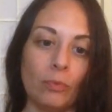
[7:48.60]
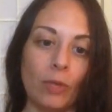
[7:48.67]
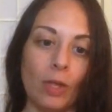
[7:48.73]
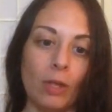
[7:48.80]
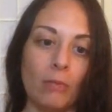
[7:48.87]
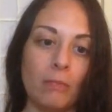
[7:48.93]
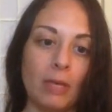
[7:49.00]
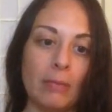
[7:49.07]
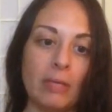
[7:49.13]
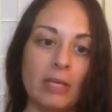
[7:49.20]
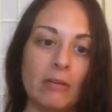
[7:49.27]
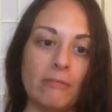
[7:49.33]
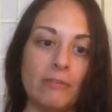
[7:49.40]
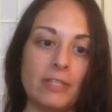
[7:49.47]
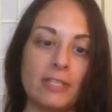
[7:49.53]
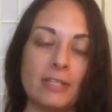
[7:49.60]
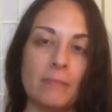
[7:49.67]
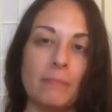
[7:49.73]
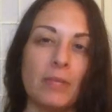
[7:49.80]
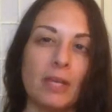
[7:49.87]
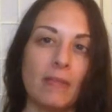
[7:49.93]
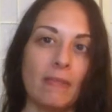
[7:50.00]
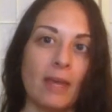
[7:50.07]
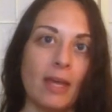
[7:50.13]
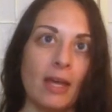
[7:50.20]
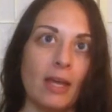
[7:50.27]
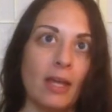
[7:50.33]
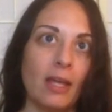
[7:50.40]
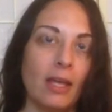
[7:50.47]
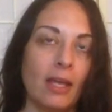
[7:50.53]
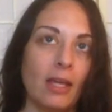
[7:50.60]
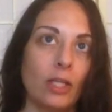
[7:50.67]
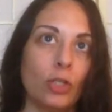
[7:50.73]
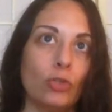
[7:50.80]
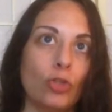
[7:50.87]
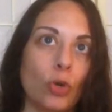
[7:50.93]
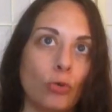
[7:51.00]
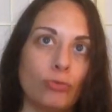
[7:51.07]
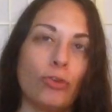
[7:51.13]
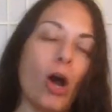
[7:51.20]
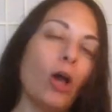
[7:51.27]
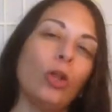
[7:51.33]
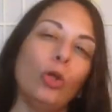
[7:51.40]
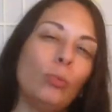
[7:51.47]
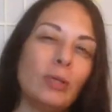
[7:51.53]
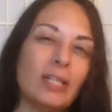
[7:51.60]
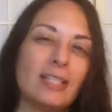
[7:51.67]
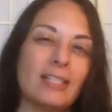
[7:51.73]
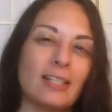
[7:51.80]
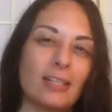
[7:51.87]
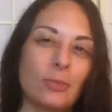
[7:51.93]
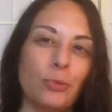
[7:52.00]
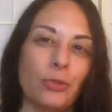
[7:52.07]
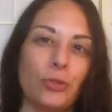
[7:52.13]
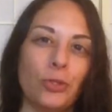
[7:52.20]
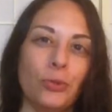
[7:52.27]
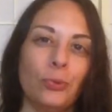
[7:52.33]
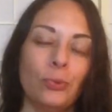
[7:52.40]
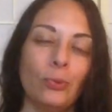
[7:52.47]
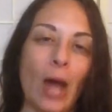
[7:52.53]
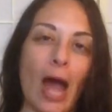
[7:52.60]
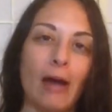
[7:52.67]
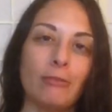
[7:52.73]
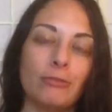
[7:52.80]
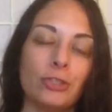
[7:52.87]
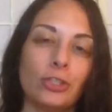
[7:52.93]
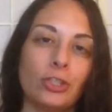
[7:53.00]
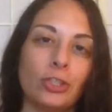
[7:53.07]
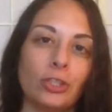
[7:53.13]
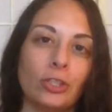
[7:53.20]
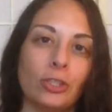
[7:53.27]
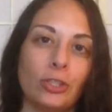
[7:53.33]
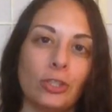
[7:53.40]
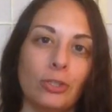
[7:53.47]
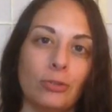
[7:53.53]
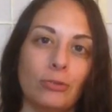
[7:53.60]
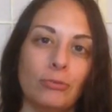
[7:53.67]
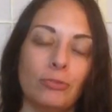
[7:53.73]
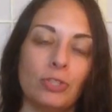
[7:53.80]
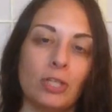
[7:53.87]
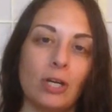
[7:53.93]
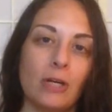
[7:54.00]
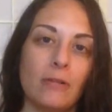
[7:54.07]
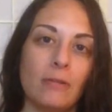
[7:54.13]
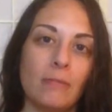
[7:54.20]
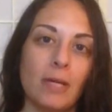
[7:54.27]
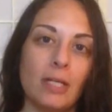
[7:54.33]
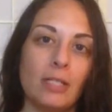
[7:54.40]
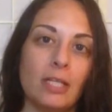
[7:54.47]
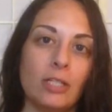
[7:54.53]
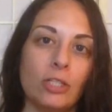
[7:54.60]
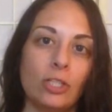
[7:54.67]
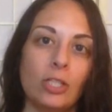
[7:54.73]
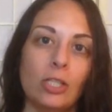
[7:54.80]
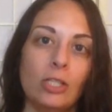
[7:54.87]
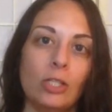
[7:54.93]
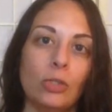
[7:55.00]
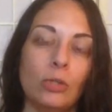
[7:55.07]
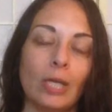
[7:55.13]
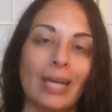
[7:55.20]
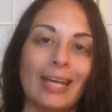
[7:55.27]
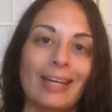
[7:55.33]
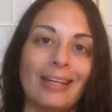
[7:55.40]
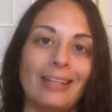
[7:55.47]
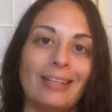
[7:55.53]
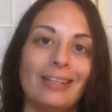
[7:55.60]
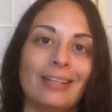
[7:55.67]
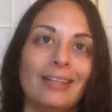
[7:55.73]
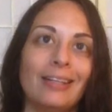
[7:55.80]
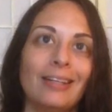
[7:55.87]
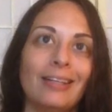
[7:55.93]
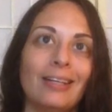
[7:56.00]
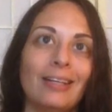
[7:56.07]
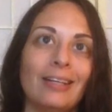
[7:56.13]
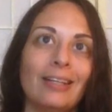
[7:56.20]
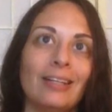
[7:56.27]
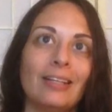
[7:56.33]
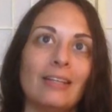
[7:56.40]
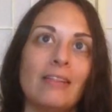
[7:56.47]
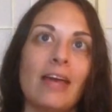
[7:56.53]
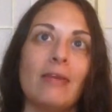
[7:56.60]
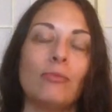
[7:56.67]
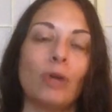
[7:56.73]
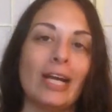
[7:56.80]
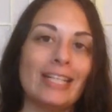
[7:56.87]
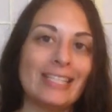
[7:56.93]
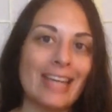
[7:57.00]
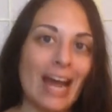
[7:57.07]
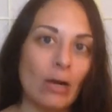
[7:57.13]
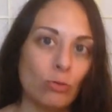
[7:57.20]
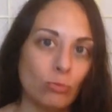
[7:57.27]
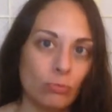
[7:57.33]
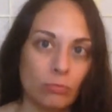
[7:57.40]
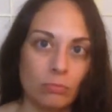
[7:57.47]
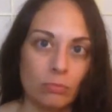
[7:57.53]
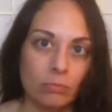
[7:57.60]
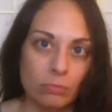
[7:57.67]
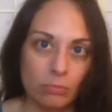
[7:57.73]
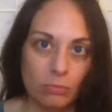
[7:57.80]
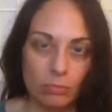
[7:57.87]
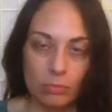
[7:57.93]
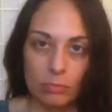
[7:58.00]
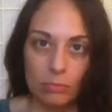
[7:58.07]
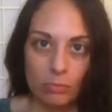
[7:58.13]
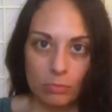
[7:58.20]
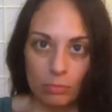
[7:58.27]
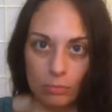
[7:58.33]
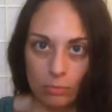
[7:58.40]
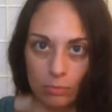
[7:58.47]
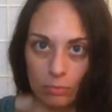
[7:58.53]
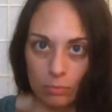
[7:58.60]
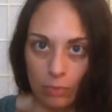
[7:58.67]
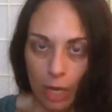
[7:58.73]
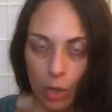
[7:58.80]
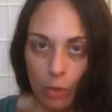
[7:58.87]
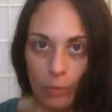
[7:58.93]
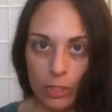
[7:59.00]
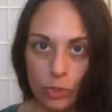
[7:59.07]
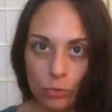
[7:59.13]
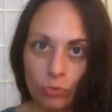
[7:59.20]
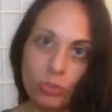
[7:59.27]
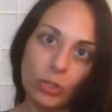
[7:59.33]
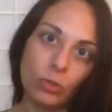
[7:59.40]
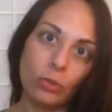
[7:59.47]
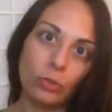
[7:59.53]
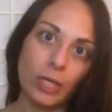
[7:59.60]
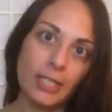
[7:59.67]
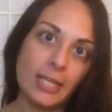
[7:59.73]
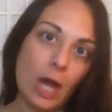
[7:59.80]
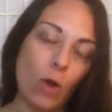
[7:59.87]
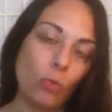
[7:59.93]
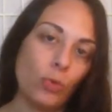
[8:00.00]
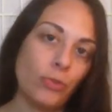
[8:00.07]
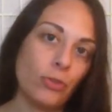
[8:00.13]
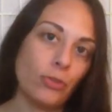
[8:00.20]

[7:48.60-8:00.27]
And maybe if it's something that you don't follow, but it sticks with you after you've done the meditation, you can then write down how it made you feel, write down what the